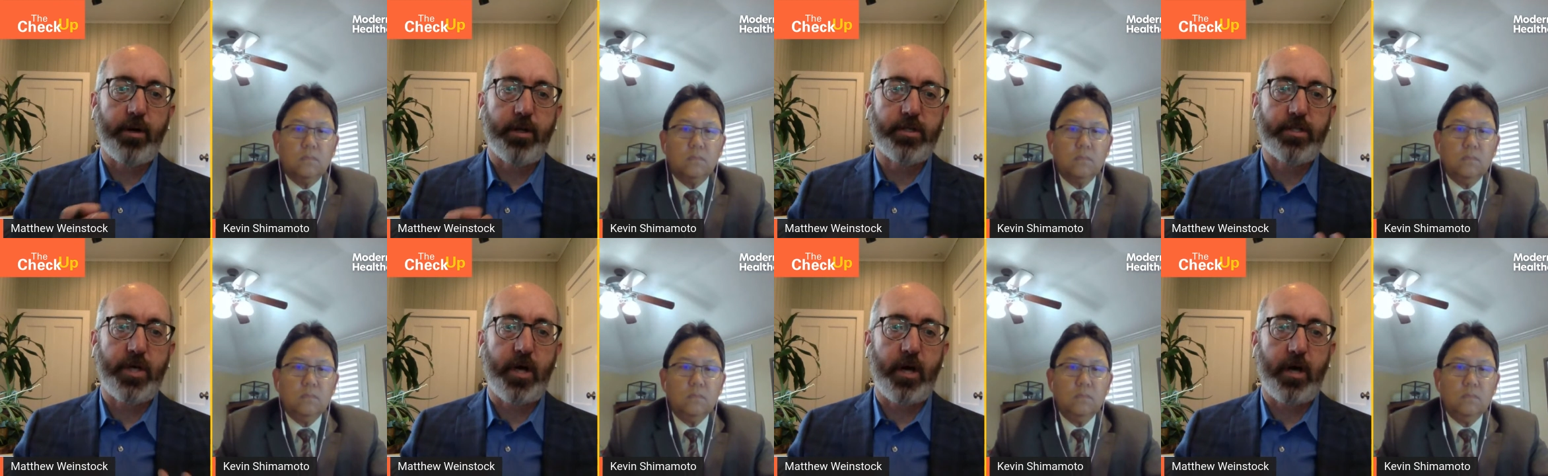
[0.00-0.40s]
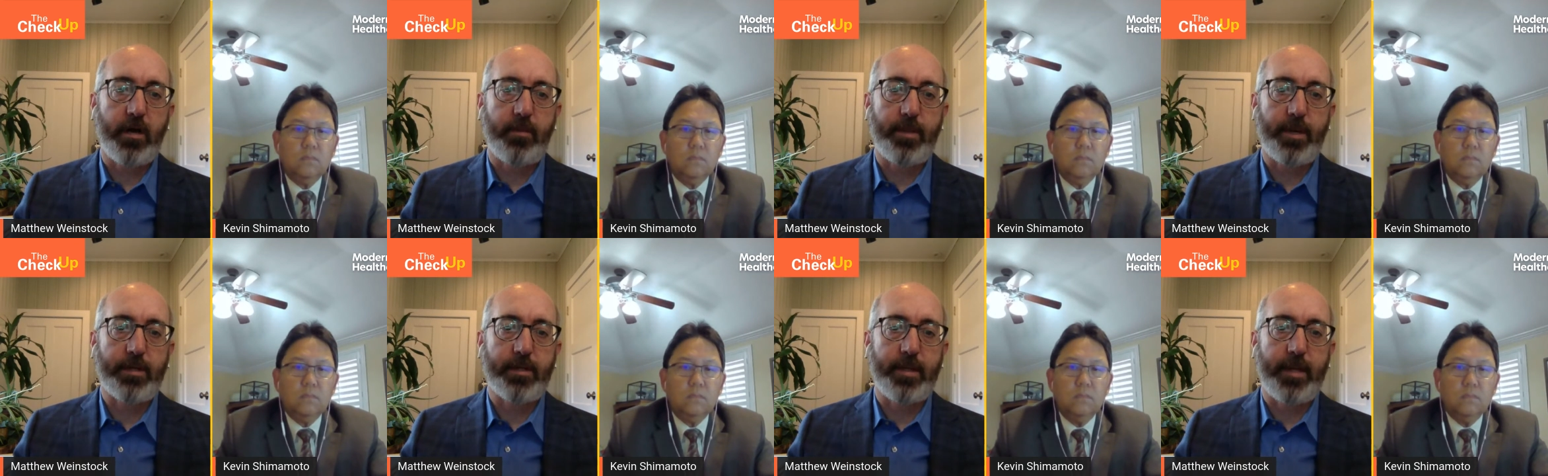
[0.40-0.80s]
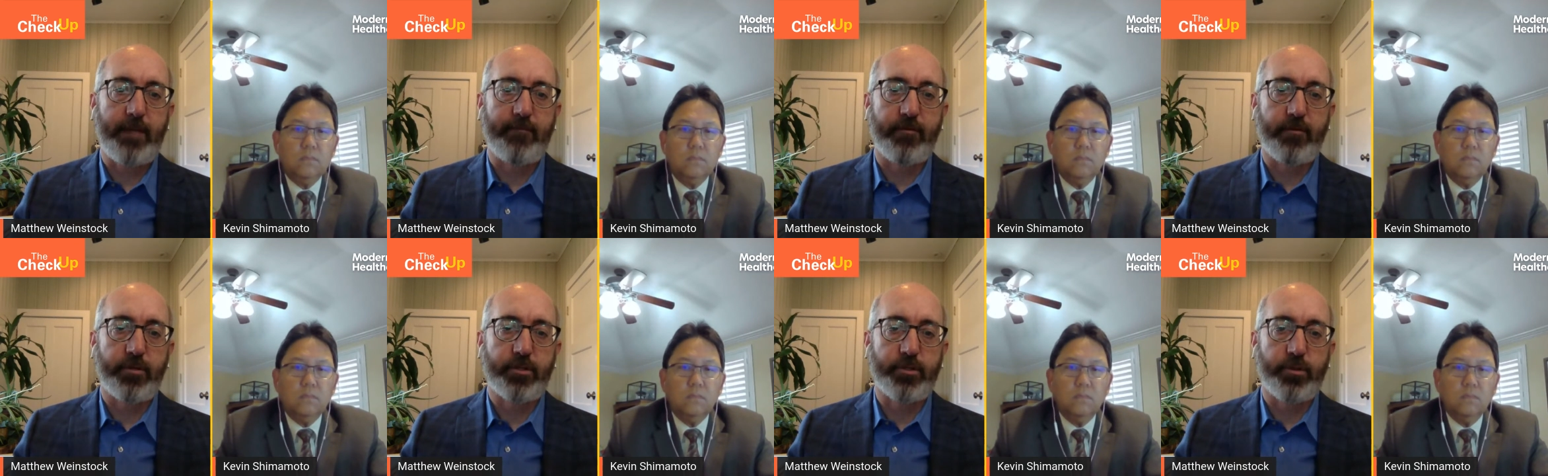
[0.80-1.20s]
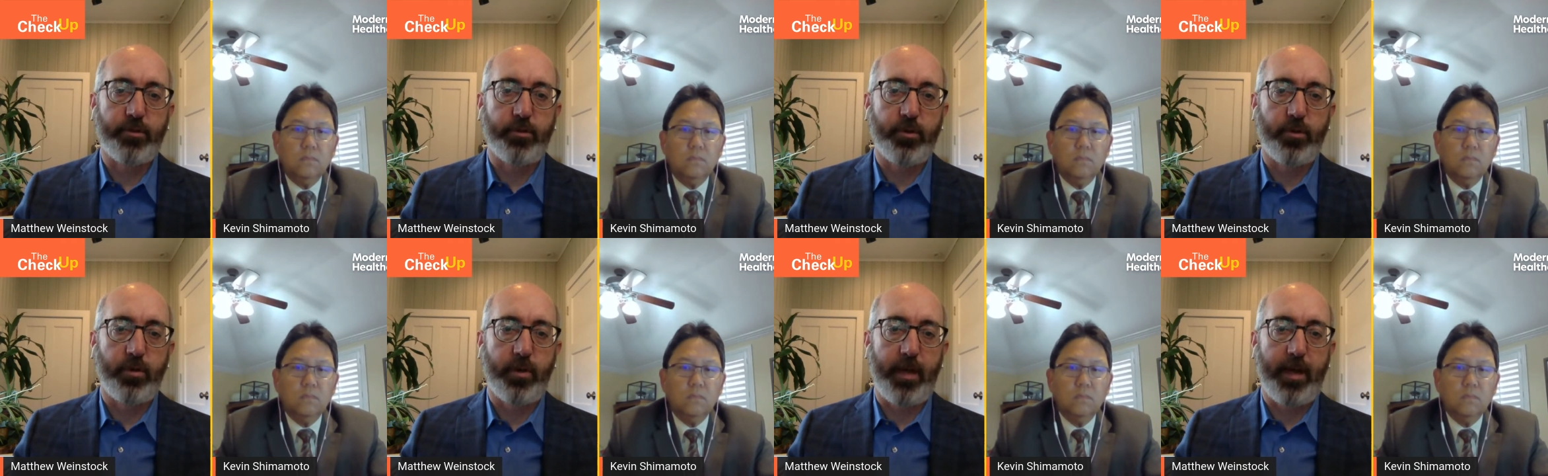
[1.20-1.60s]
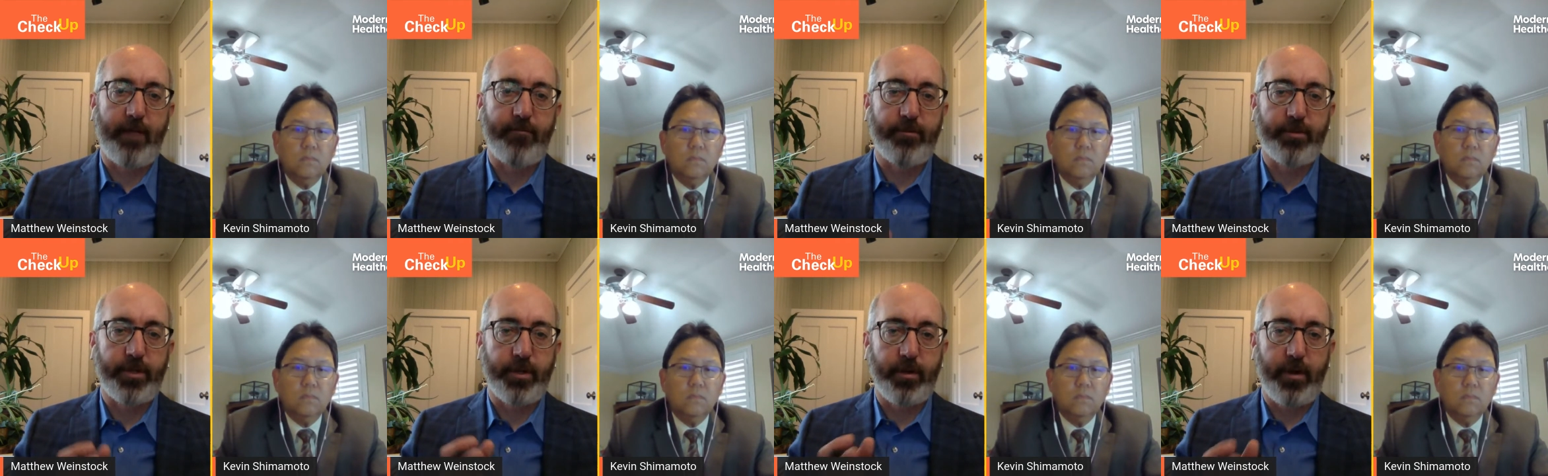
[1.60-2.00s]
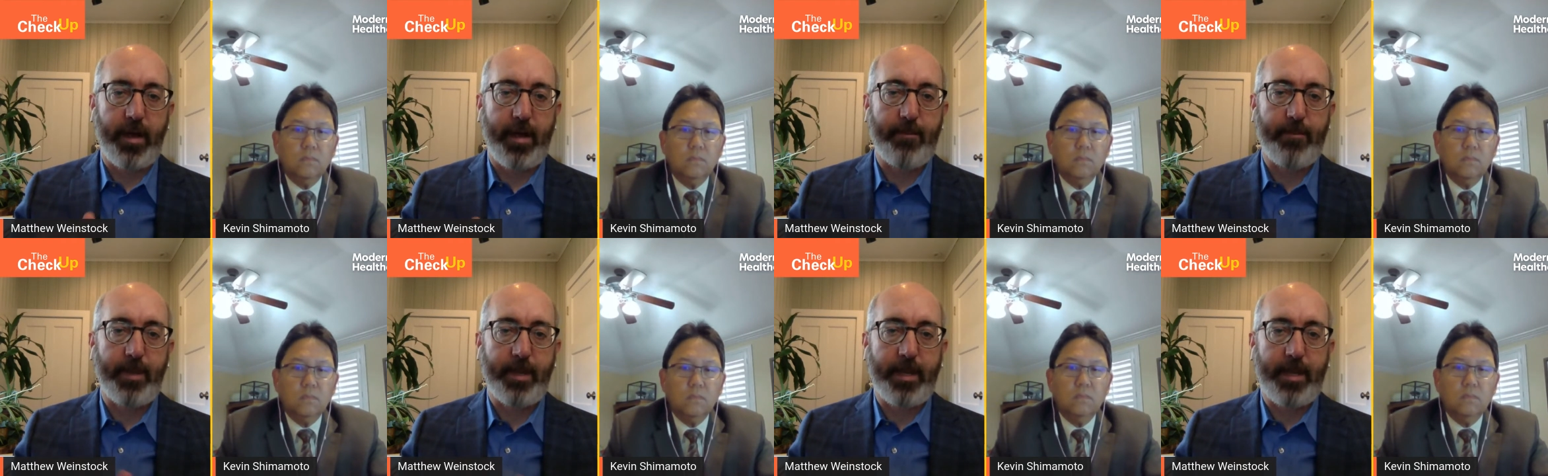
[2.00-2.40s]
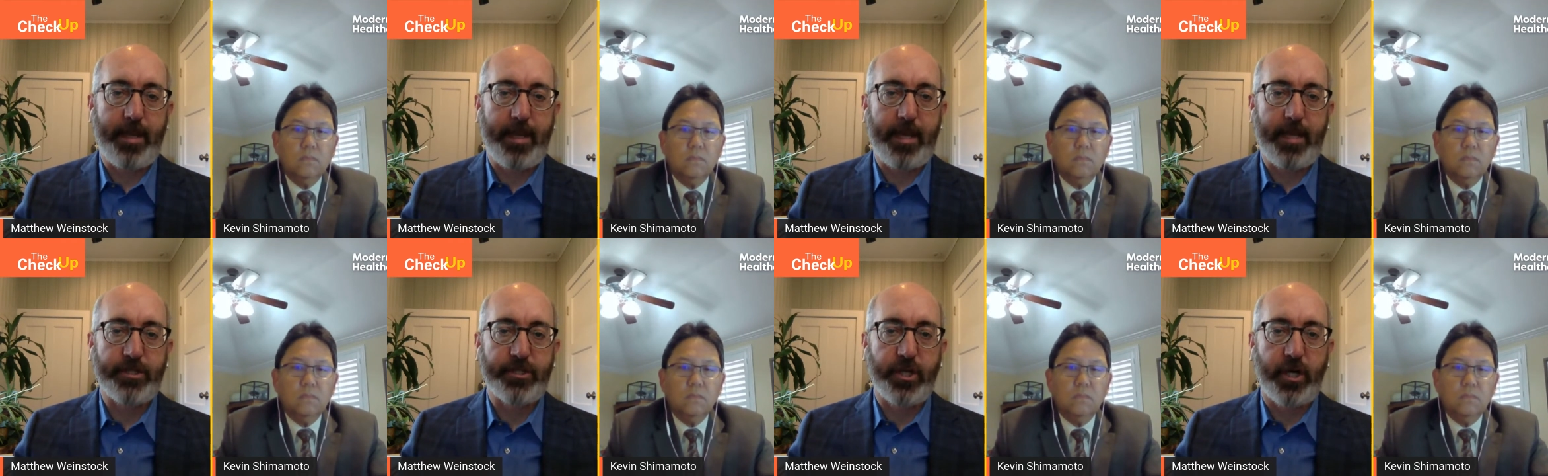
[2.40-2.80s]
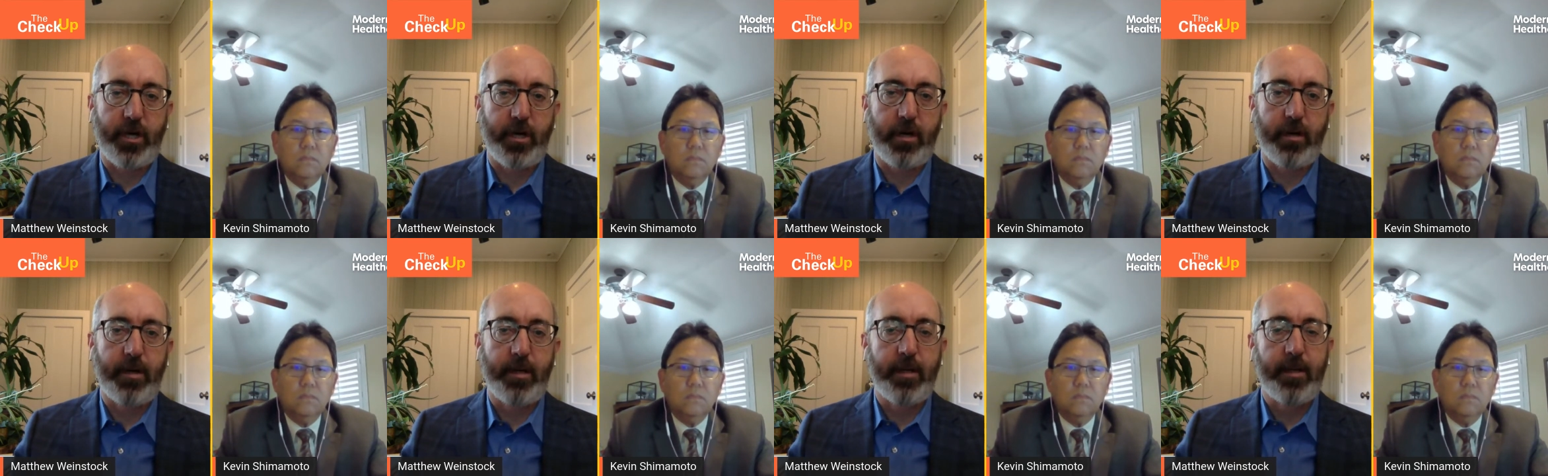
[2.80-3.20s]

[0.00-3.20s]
Speaker 1: going to talk about that virtual go live with their Epic EHR